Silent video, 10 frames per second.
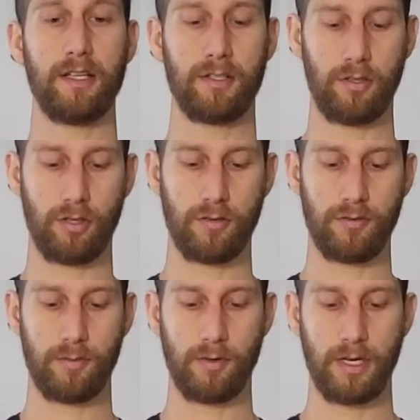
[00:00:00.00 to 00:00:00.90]
So you go
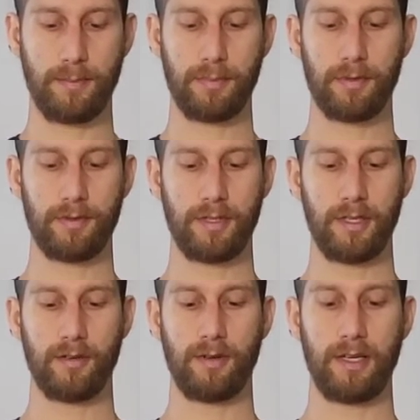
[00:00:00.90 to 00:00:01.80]
from your nipples
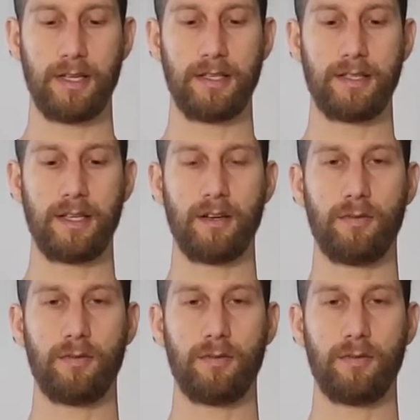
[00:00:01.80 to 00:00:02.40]
right in the center